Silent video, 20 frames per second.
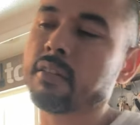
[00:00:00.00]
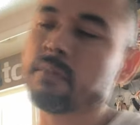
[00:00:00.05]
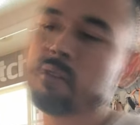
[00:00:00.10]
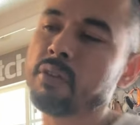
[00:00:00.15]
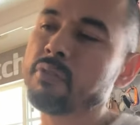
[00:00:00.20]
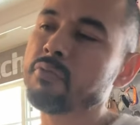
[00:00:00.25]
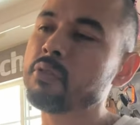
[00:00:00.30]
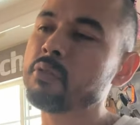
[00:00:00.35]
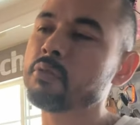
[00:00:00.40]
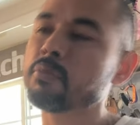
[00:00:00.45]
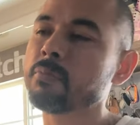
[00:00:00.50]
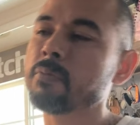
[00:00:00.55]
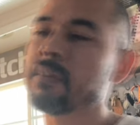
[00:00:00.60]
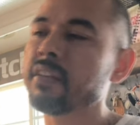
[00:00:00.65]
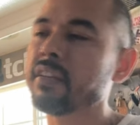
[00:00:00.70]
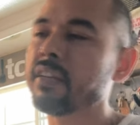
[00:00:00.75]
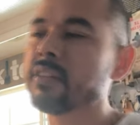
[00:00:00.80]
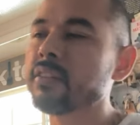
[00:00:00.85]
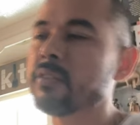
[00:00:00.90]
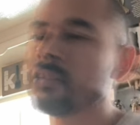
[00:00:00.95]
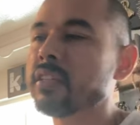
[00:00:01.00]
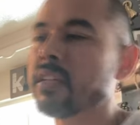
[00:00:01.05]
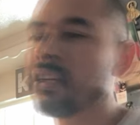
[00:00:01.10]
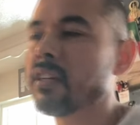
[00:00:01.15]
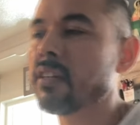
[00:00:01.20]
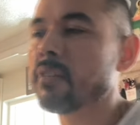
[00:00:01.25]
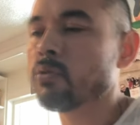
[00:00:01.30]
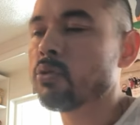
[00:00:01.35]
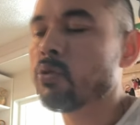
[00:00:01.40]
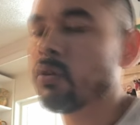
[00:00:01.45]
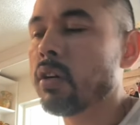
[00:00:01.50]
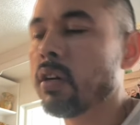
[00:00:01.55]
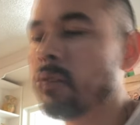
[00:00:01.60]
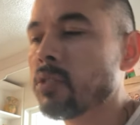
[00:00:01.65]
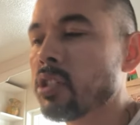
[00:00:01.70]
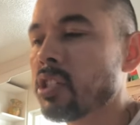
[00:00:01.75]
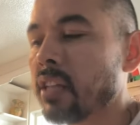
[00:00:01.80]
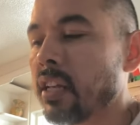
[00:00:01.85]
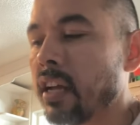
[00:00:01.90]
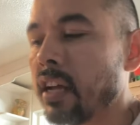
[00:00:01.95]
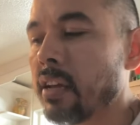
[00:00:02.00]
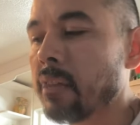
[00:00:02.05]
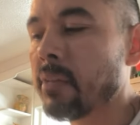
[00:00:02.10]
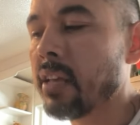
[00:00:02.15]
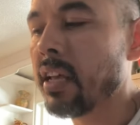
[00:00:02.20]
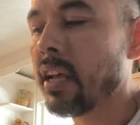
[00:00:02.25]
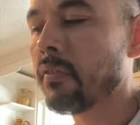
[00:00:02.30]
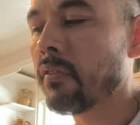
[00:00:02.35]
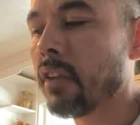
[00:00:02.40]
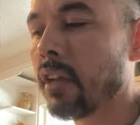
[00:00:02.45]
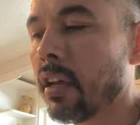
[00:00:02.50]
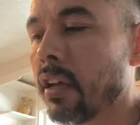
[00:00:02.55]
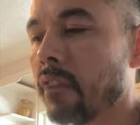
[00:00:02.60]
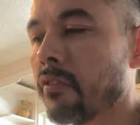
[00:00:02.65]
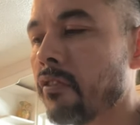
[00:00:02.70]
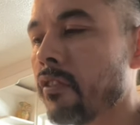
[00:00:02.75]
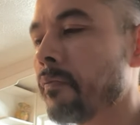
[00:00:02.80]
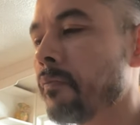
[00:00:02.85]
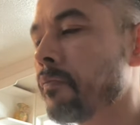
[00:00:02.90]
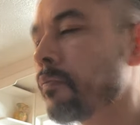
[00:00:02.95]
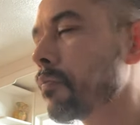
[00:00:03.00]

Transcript: The referee was probably in there telling them too how much time they have left.